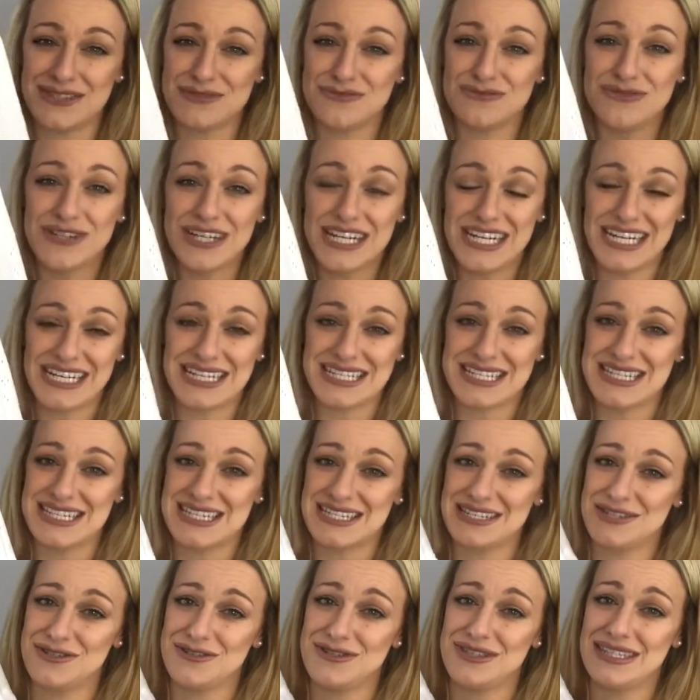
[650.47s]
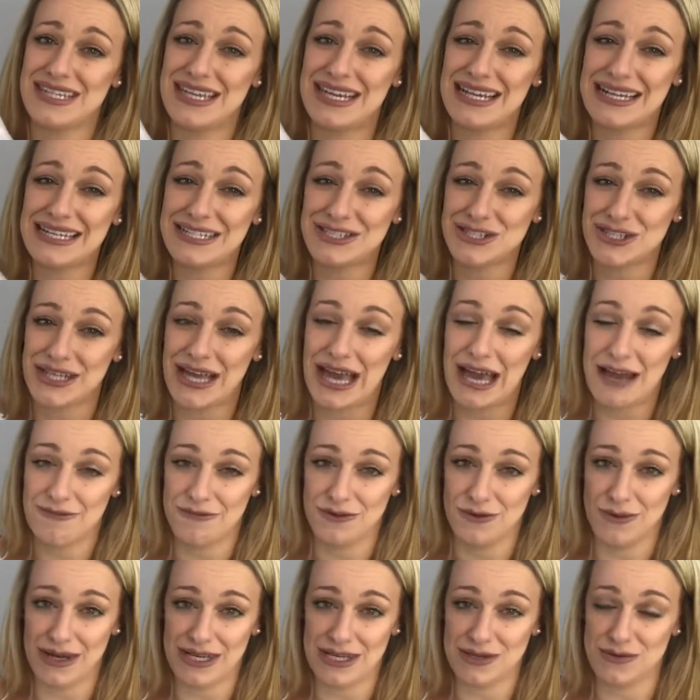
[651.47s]
It's really in season. You'll see it literally
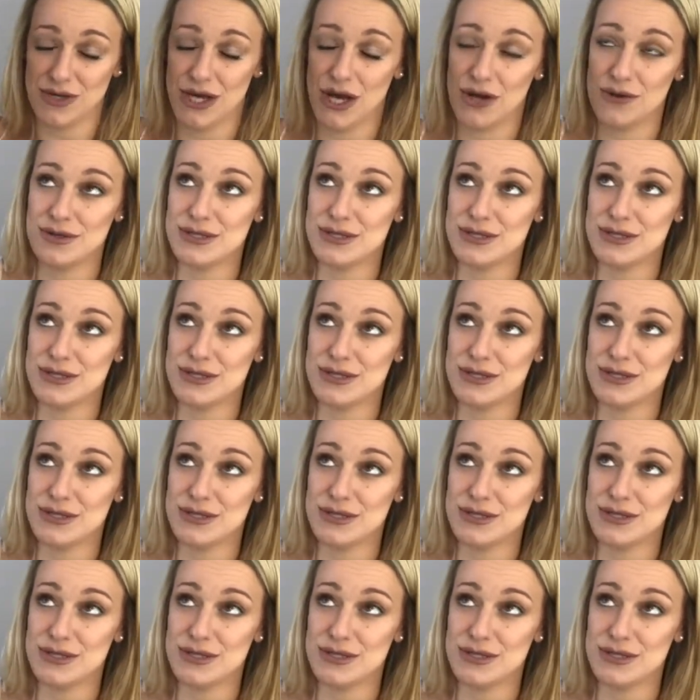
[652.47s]
everywhere you go.